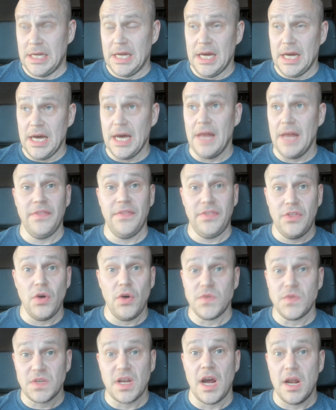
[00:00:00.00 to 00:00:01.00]
and
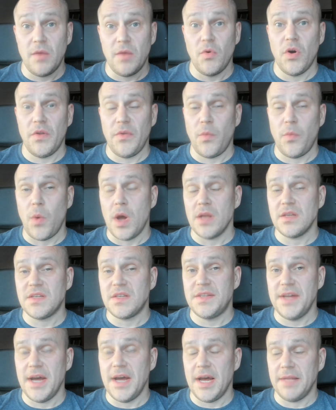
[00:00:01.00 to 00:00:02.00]
those kind of were the ones
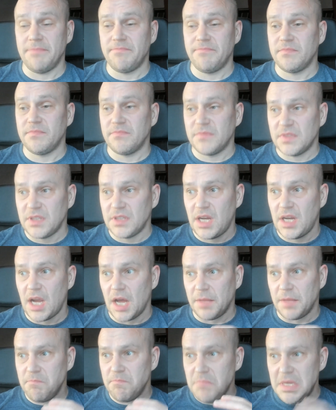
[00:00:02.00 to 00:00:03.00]
that
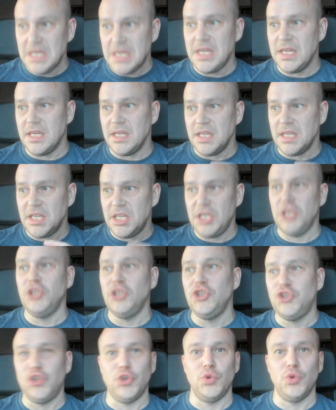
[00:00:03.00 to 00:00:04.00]
got me
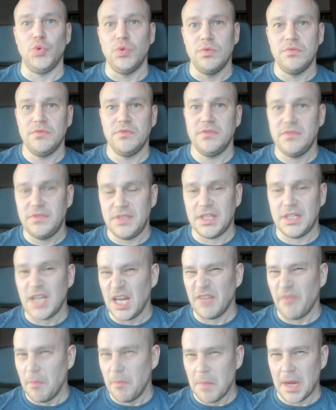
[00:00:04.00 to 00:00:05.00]
into kind
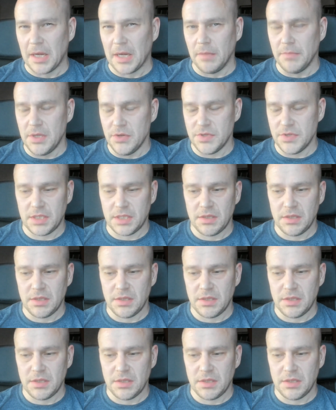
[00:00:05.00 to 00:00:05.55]
of a metal music.